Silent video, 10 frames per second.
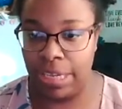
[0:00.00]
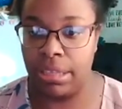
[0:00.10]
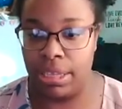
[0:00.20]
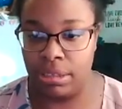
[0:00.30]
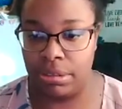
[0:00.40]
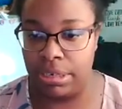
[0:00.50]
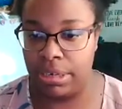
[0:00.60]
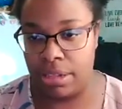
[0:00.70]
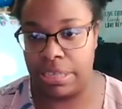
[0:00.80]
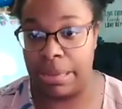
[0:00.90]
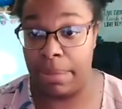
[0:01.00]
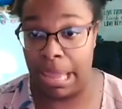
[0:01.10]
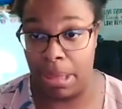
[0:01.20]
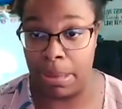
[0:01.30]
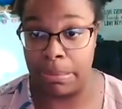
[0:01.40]
feelings and not saying,
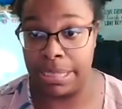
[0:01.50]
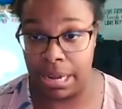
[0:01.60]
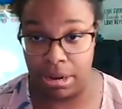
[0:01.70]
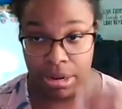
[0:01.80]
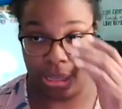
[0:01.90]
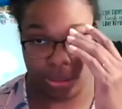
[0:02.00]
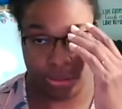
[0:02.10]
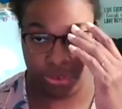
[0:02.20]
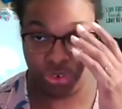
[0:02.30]
hey, mom, I'm scared of this.